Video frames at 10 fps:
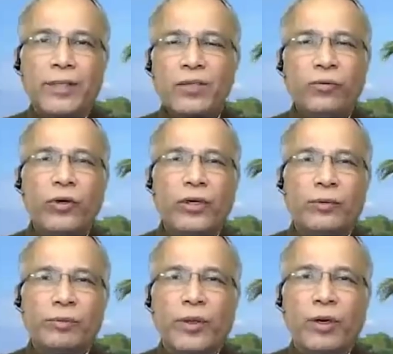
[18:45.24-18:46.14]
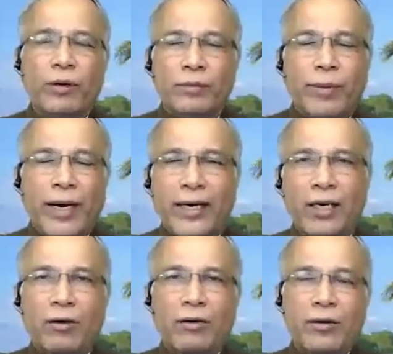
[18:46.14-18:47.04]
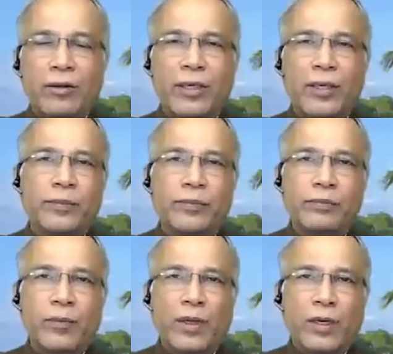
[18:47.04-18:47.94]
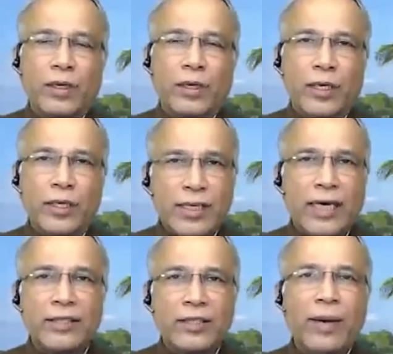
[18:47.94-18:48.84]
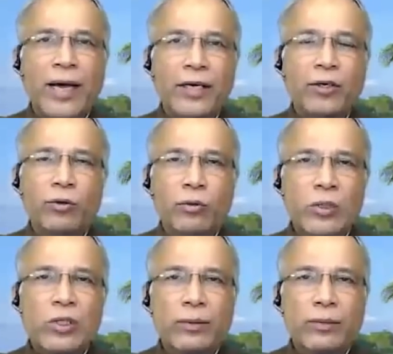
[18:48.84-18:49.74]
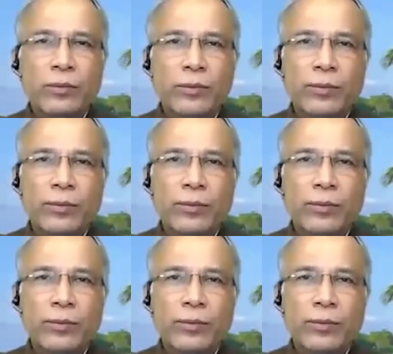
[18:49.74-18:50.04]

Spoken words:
just for background, is Sajid married to Muslim?